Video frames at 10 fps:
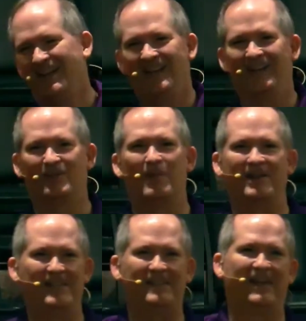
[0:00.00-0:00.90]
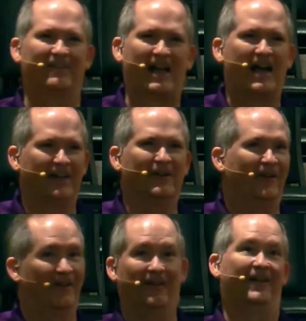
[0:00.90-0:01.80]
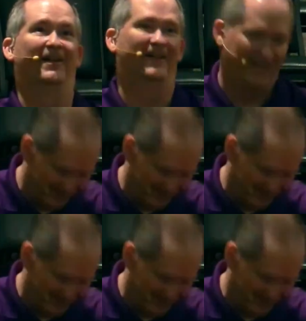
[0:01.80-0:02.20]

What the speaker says: There's my detail guy going, All